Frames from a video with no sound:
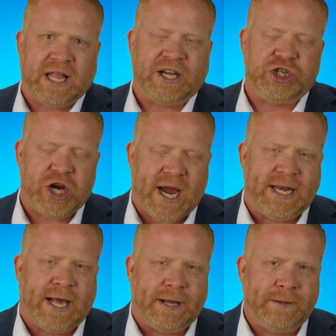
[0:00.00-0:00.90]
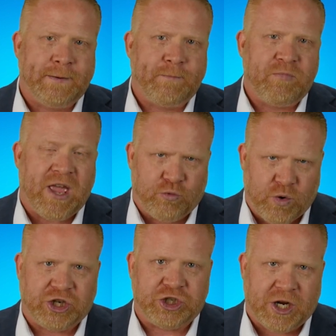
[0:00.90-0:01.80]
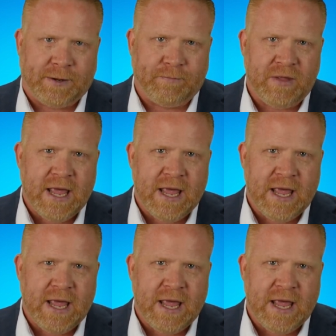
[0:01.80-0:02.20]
like China and Russia.